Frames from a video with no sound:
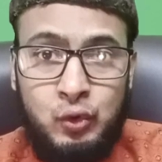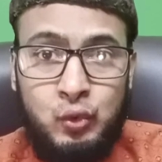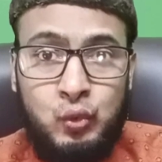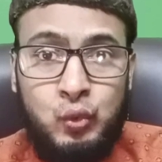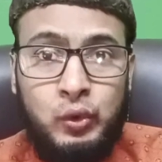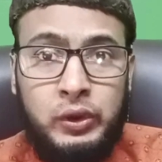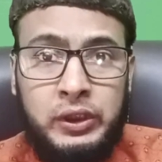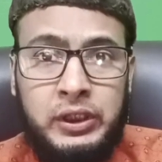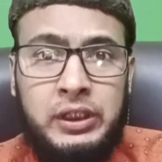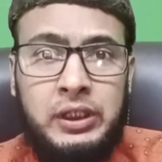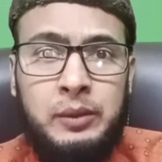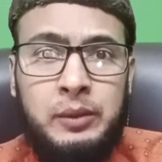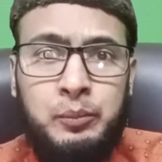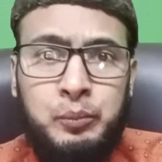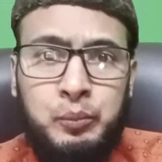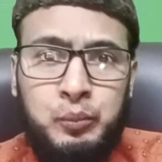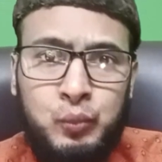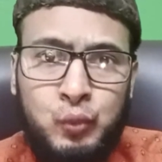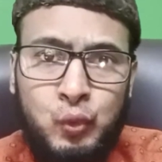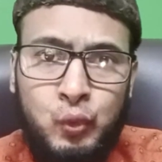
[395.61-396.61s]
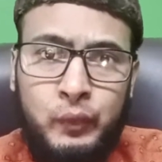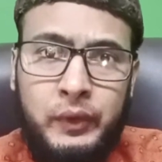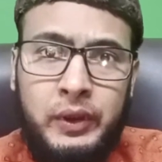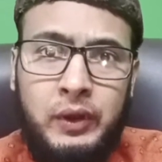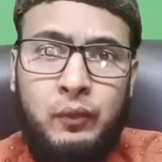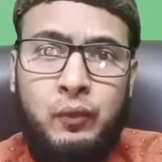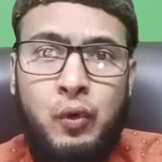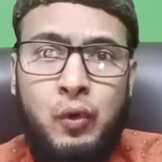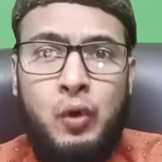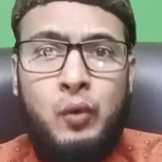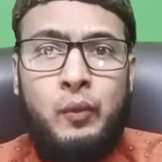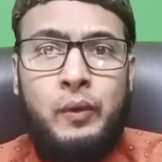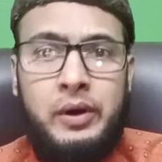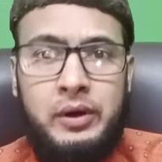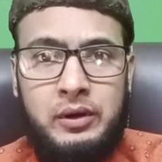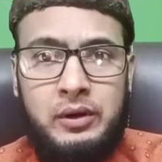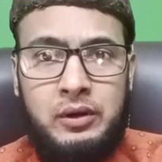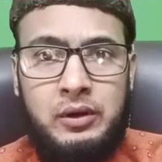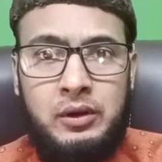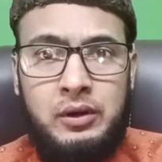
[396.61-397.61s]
to keep moving forward,